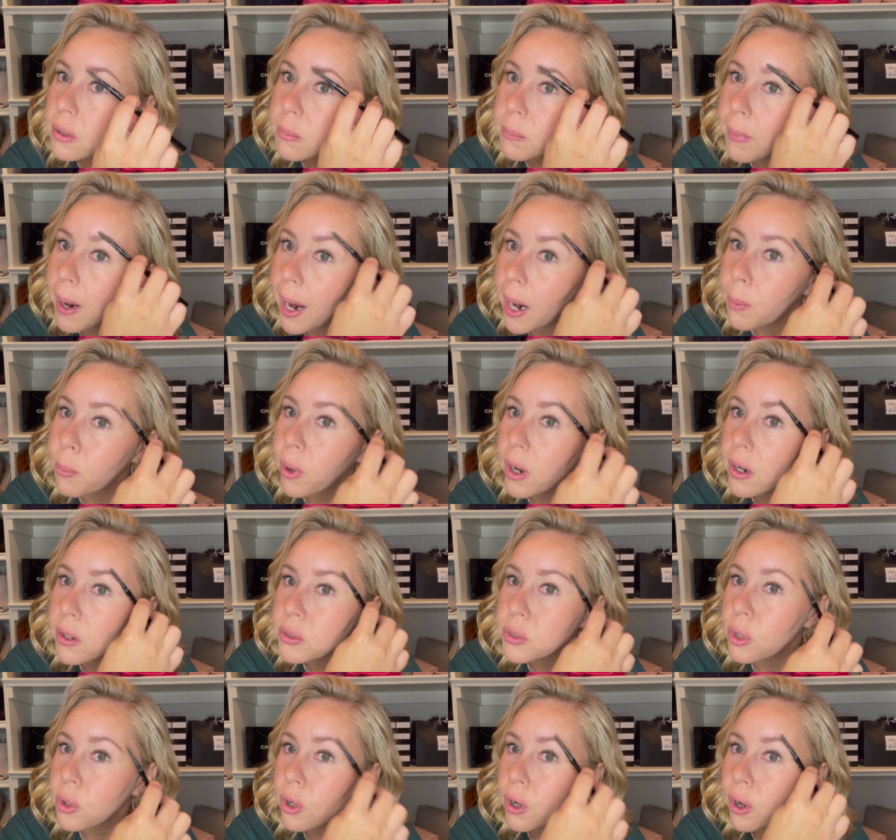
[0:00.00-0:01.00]
My eyebrows
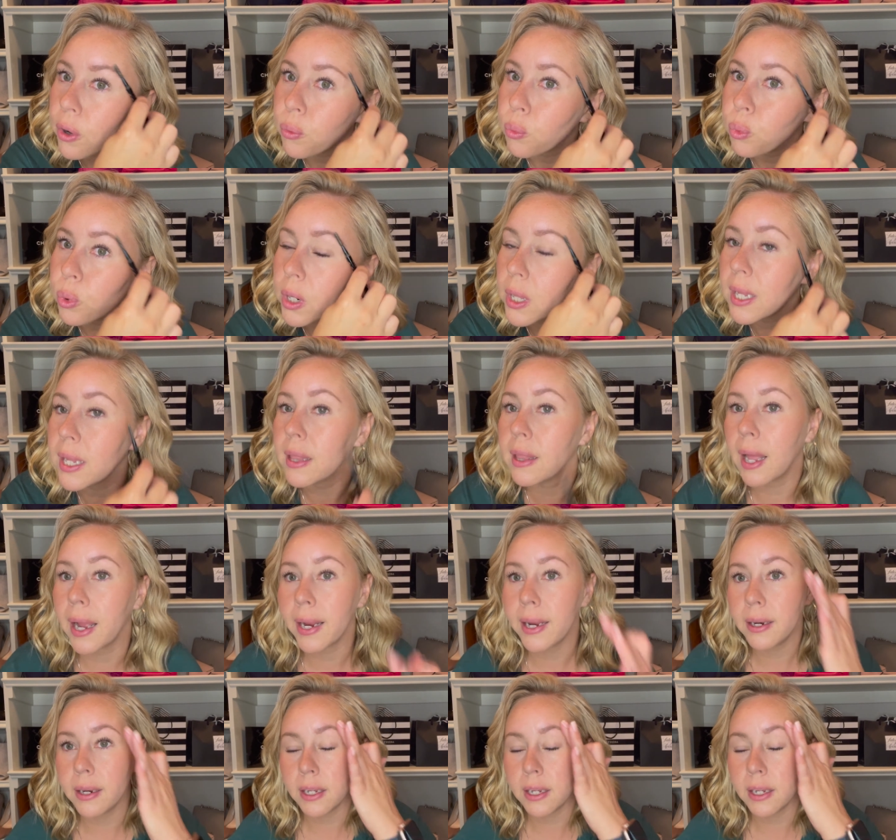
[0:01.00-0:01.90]
are really light,